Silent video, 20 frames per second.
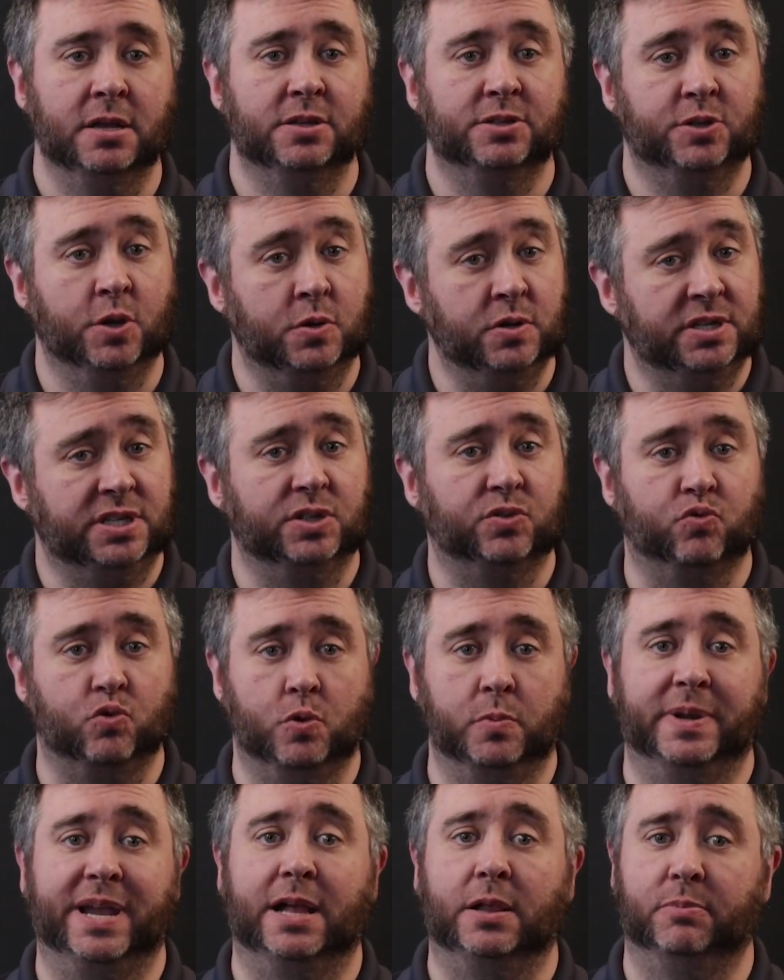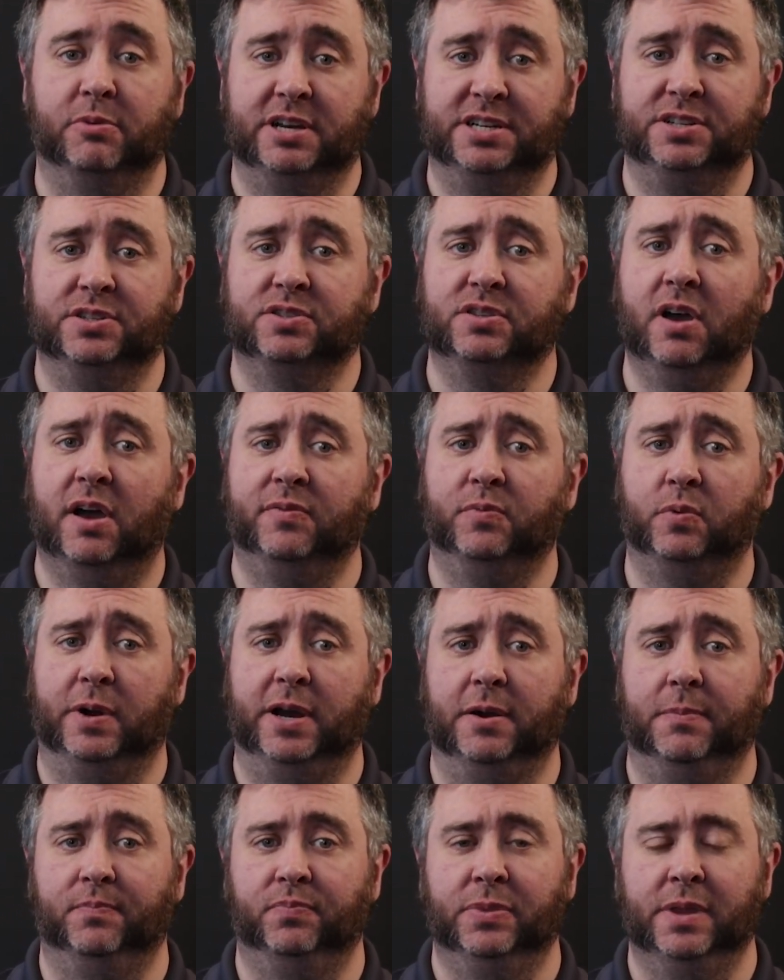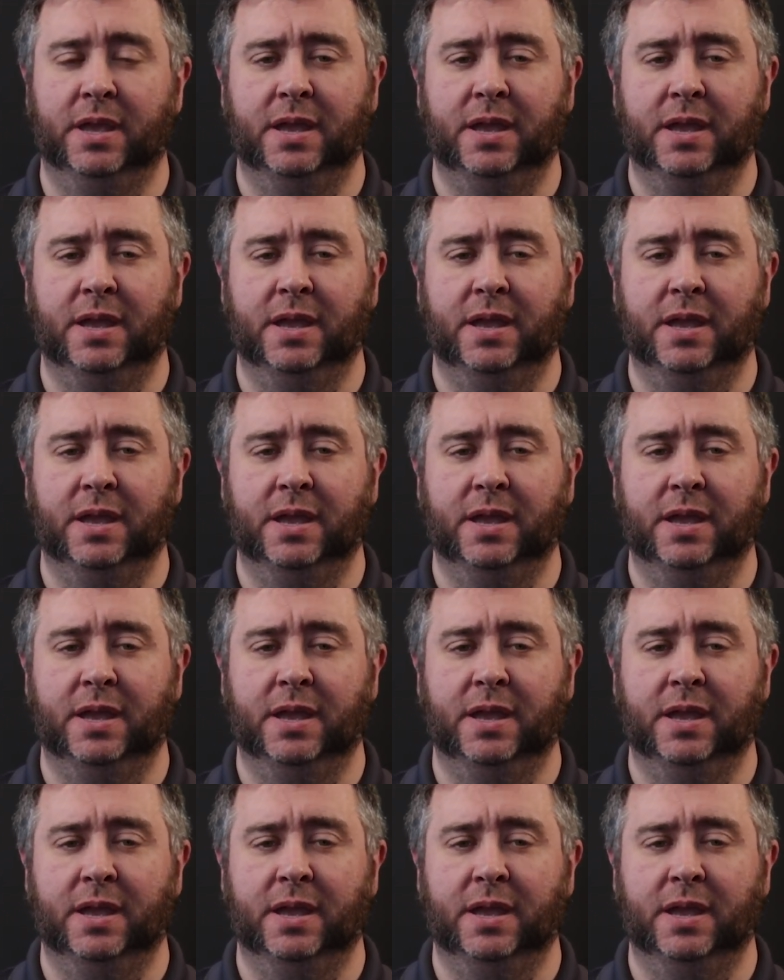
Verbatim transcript: Sonos' room calibration software.